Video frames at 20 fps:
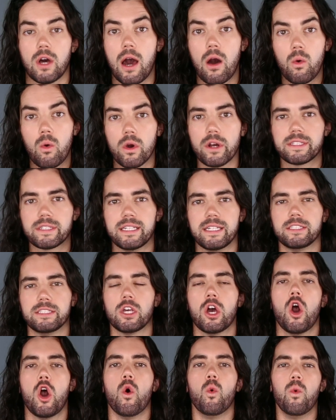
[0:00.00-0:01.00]
So how it works
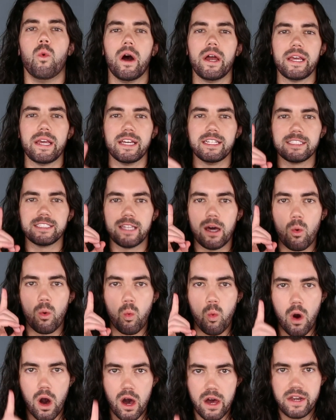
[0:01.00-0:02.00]
is, what is the
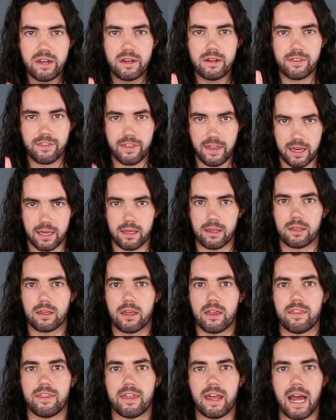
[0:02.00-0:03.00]
one
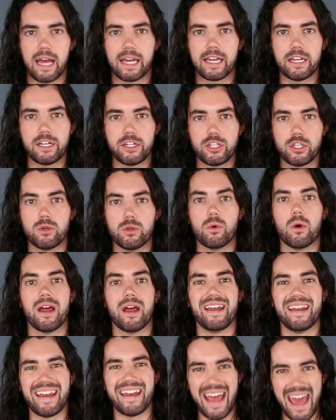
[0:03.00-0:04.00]
thing that I can do
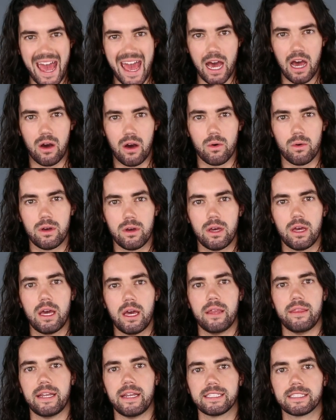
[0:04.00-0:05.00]
now
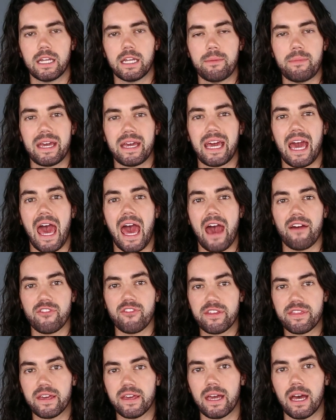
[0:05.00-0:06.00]
that is gonna make
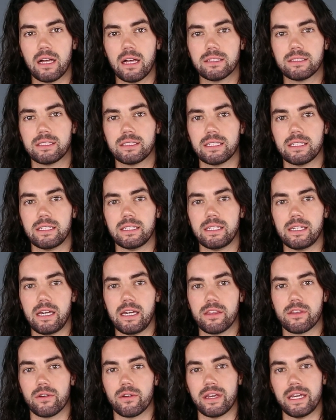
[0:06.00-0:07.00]
everything else
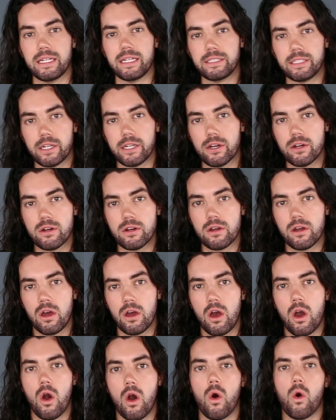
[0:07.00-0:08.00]
either easier
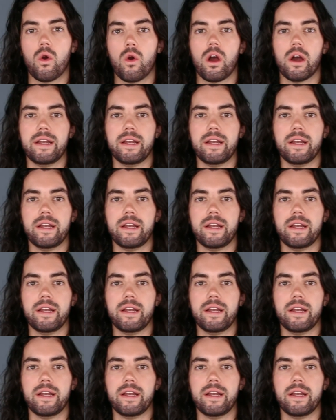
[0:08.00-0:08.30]
or